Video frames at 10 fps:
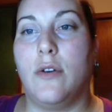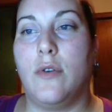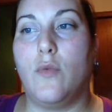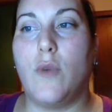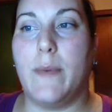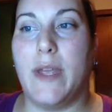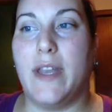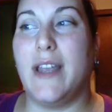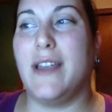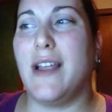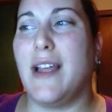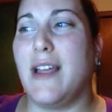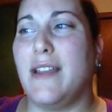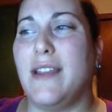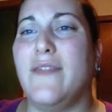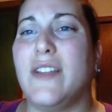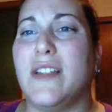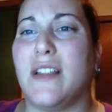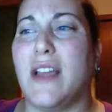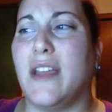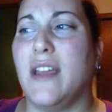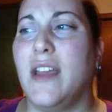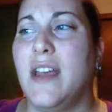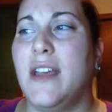women and even like